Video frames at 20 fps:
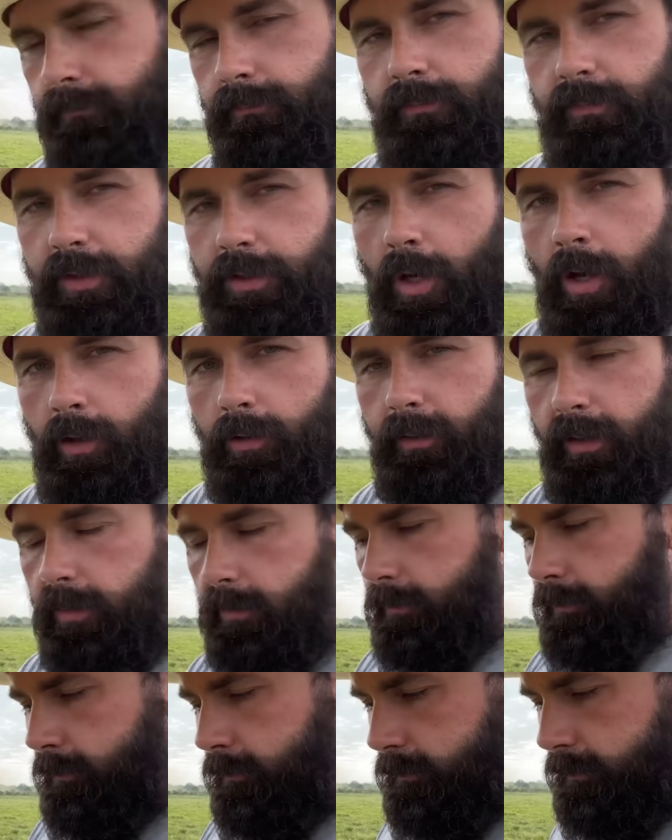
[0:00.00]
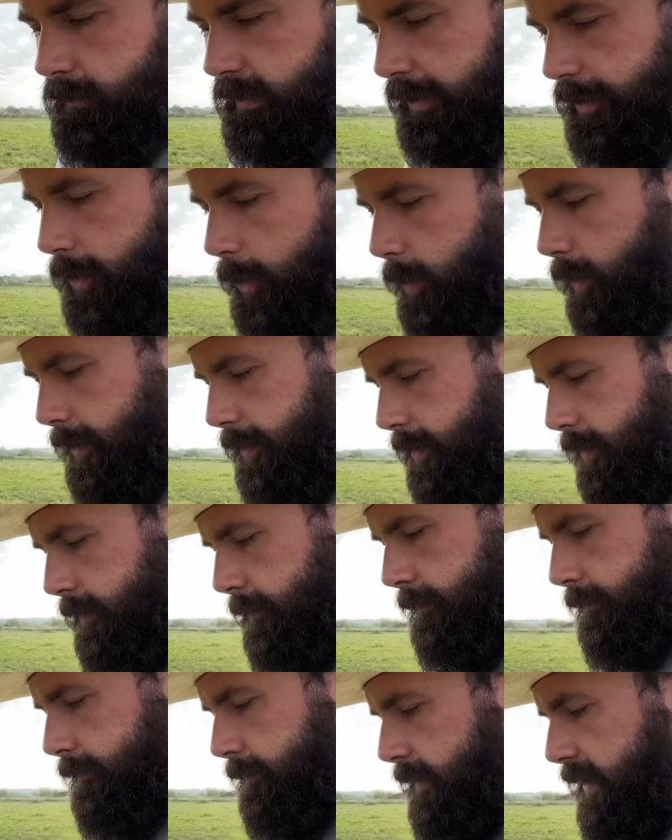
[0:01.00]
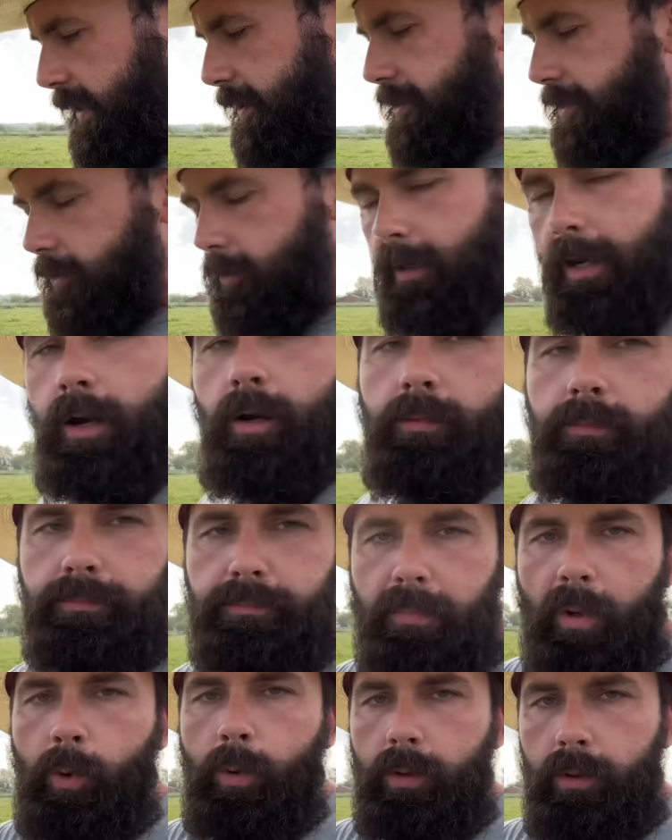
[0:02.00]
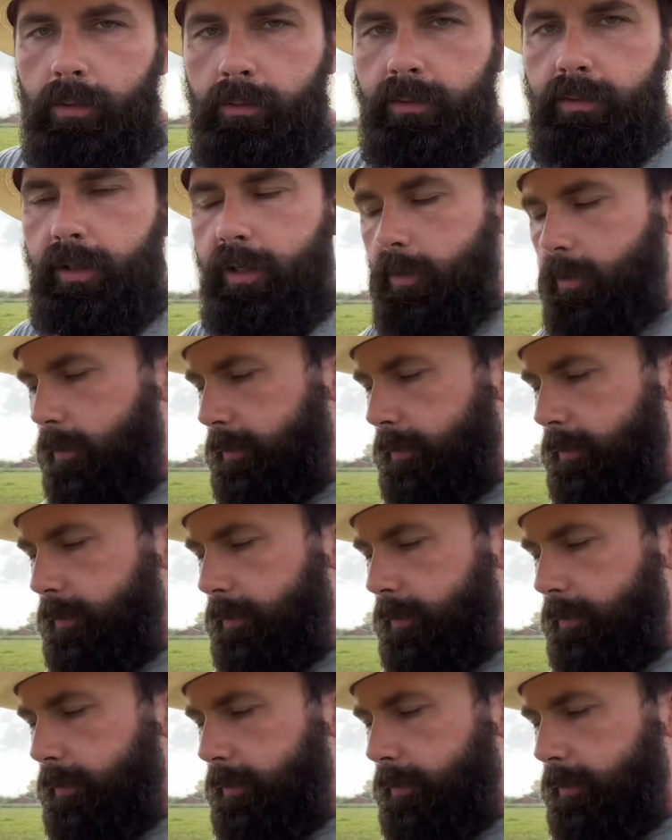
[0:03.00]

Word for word: the donklet, that's yours. Hits the ground, born, you know what I